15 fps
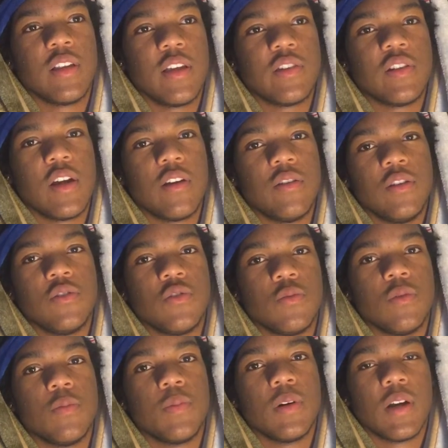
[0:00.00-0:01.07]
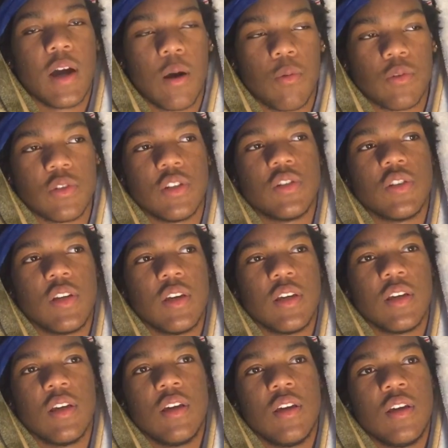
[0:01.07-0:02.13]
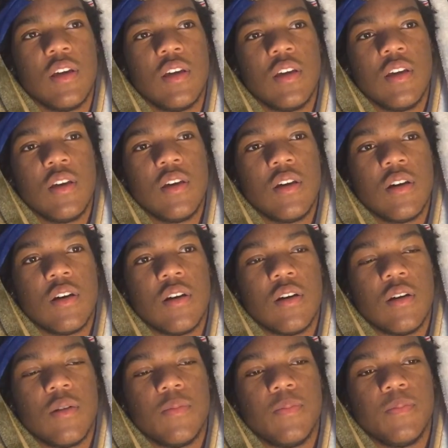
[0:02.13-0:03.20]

that's not usual, but I was just like, um,